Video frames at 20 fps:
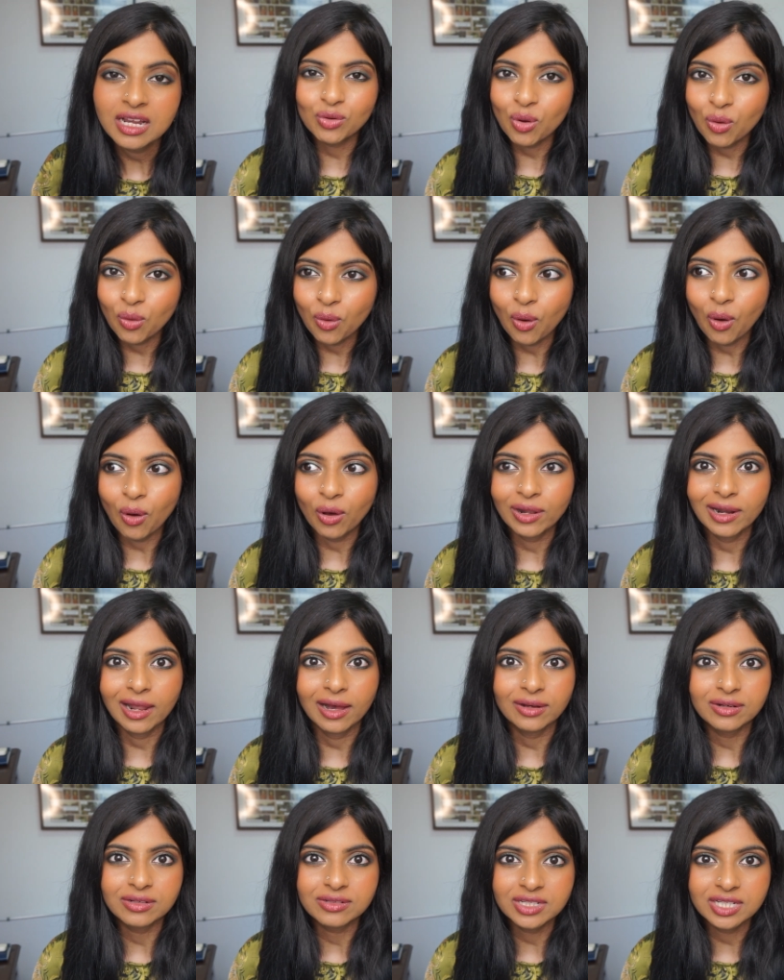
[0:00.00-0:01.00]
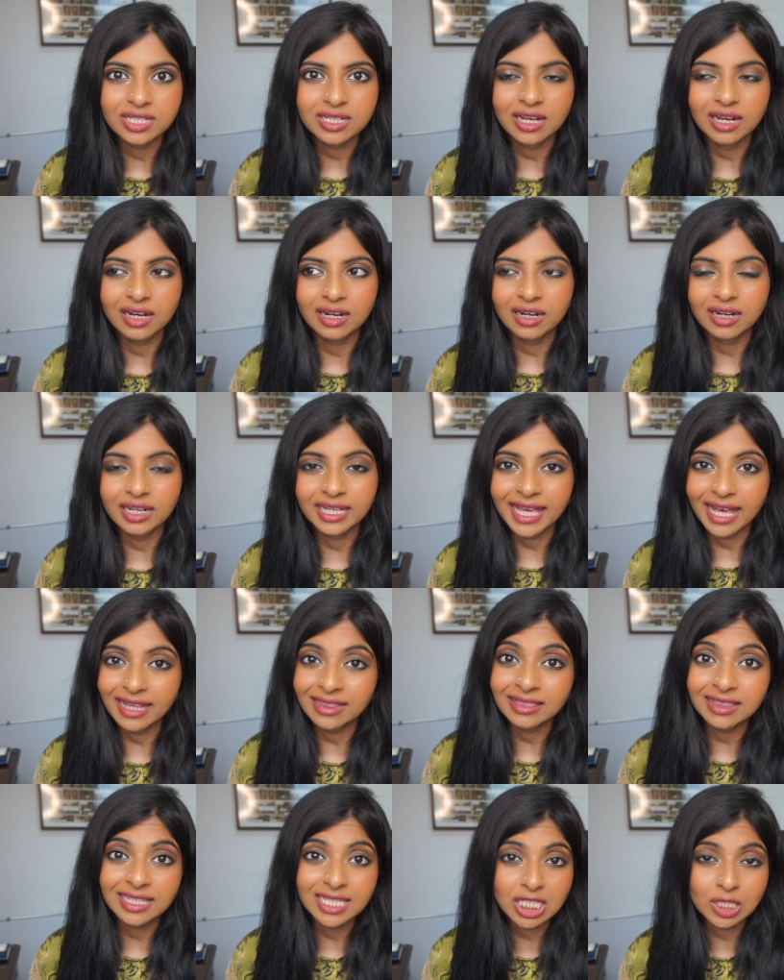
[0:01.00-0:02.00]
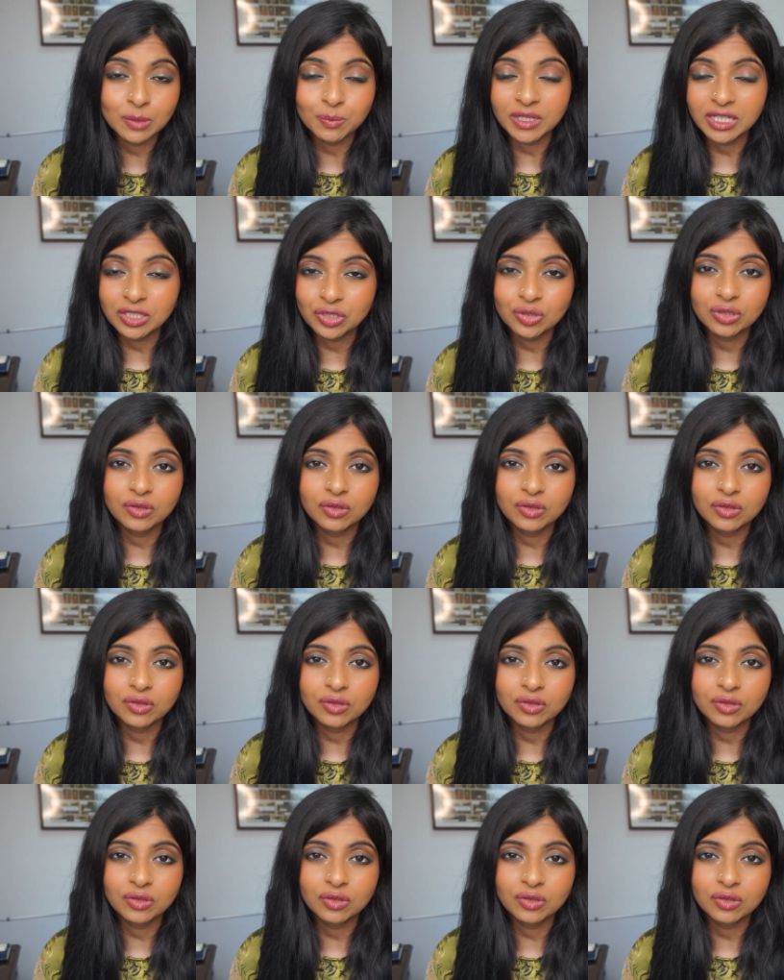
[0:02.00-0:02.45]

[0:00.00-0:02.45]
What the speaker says: Go all out. Again, this speaks to